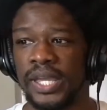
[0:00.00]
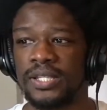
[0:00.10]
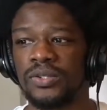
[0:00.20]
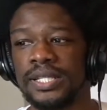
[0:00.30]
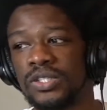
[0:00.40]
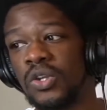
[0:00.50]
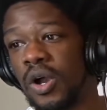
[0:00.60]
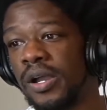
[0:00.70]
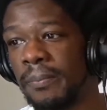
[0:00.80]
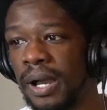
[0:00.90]
so let's talk
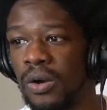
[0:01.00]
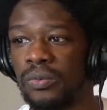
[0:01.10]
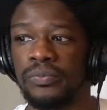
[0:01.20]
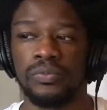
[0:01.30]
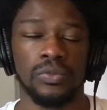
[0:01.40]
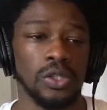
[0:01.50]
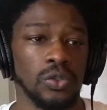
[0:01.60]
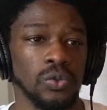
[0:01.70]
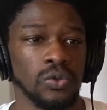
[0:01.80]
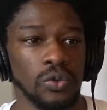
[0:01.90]
about the
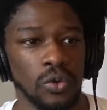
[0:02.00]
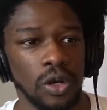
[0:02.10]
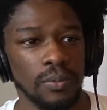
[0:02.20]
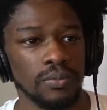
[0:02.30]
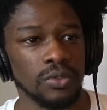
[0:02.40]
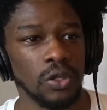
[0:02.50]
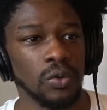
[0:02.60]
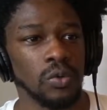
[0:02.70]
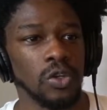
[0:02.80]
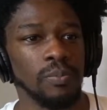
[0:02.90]
Youth of Krump. So
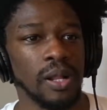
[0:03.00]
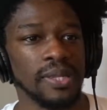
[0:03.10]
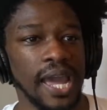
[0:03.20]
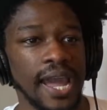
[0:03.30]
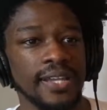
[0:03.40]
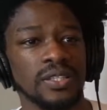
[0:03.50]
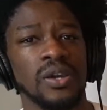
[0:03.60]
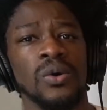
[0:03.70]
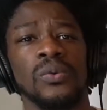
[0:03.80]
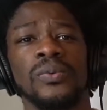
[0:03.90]
you probably ask,
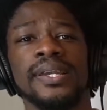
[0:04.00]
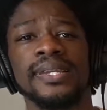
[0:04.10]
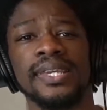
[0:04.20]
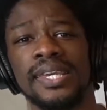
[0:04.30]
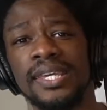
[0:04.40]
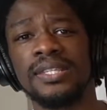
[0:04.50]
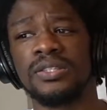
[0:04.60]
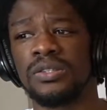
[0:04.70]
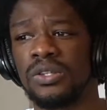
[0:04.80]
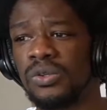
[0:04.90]
what is
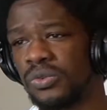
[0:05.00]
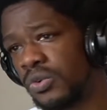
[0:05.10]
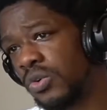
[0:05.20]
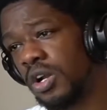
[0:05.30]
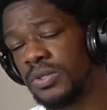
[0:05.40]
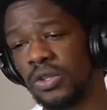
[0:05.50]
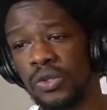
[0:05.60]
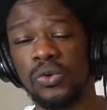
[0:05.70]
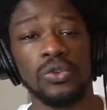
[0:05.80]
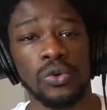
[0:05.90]
the Youth of Krump? So the
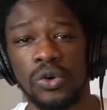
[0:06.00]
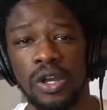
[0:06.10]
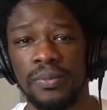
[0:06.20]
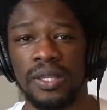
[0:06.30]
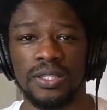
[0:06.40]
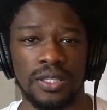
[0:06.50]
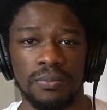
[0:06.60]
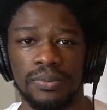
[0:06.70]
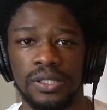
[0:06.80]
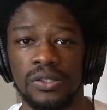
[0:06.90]
Youth of Krump is
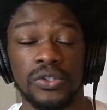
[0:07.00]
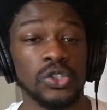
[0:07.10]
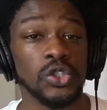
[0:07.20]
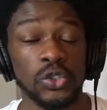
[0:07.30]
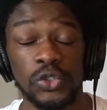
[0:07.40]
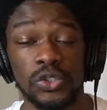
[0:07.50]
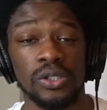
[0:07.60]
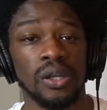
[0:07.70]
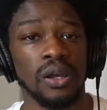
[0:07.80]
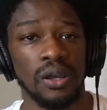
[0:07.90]
simply the children
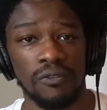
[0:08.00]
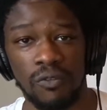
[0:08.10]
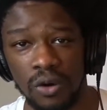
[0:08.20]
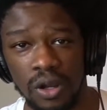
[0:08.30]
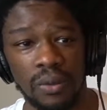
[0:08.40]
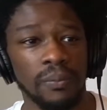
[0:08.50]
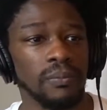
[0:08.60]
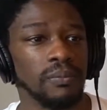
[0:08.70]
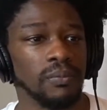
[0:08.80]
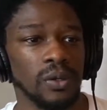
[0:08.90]
of Krump.
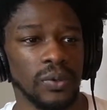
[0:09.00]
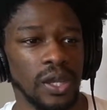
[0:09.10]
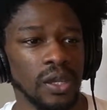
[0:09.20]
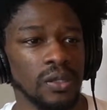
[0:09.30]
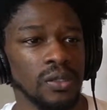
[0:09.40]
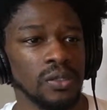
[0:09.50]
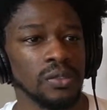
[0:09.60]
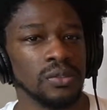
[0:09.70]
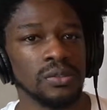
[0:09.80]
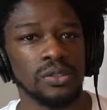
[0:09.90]
Okay,
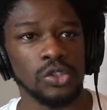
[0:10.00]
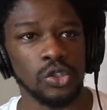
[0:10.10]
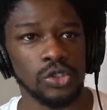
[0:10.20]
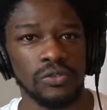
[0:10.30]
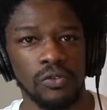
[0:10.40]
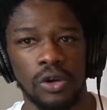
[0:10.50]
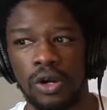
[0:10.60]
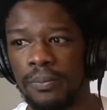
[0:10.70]
the children of Krump.